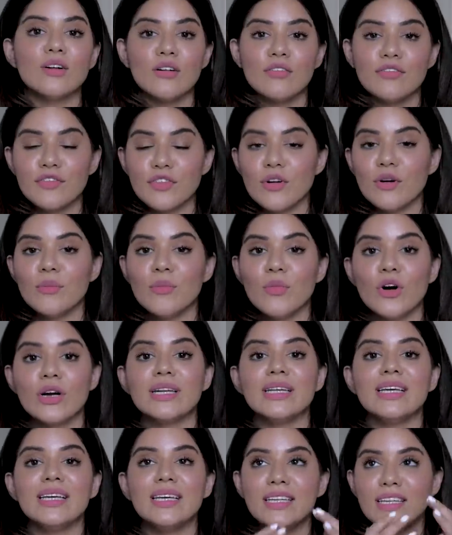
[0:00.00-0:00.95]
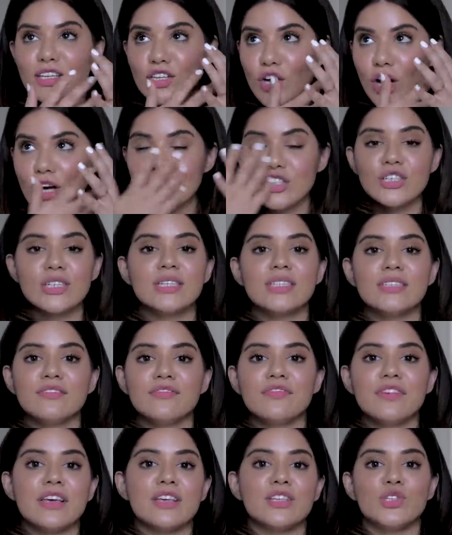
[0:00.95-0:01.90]
of your body, not just the
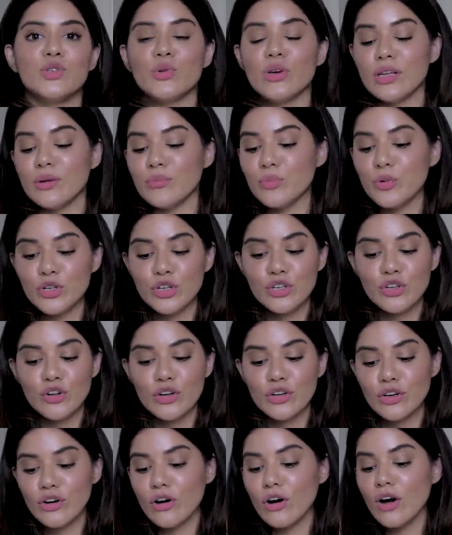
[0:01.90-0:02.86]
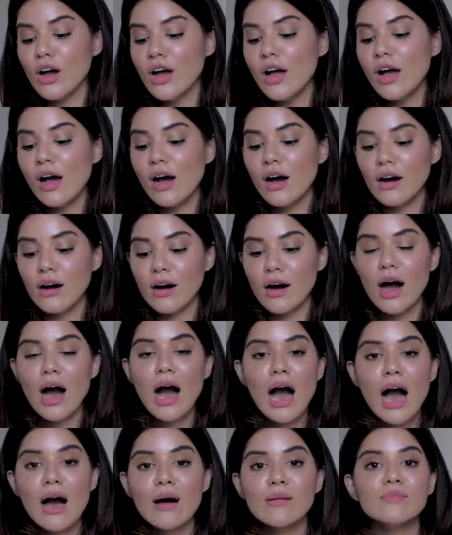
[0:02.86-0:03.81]
face. You can put it on your
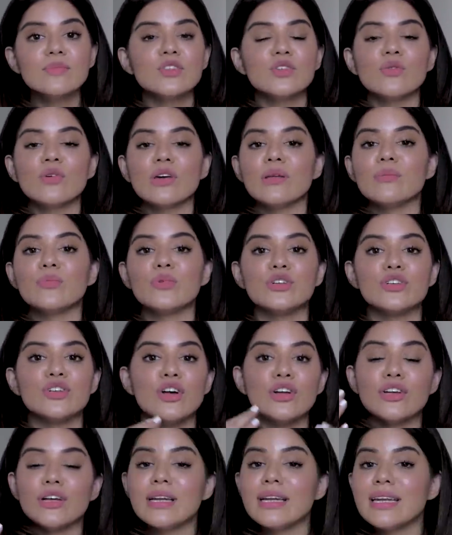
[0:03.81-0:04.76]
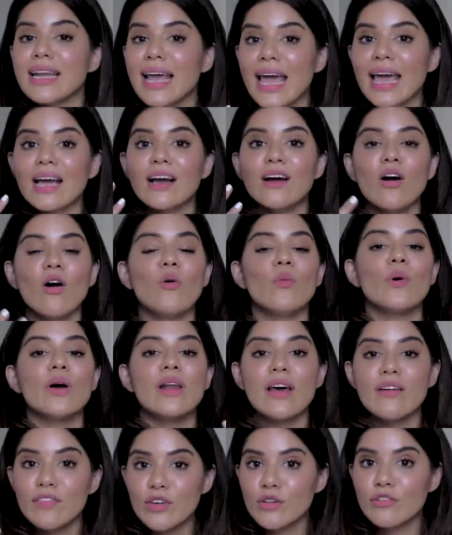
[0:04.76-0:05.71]
arms, you can put it on your neck, or
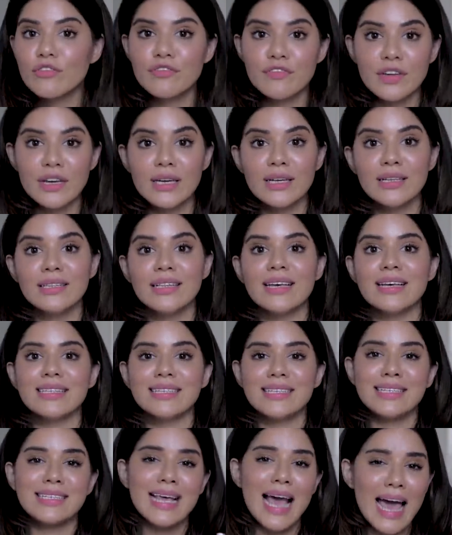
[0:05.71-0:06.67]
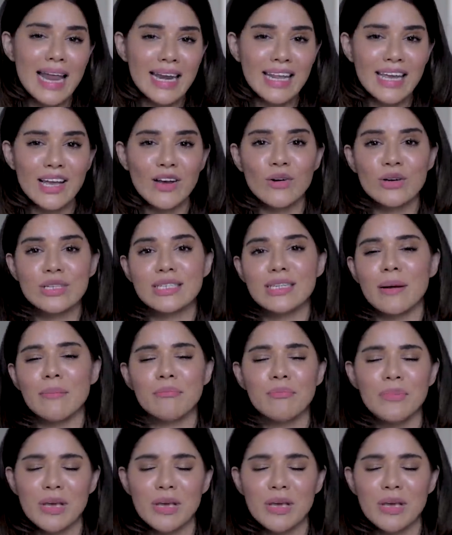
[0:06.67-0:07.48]
wherever you feel there's tanning or some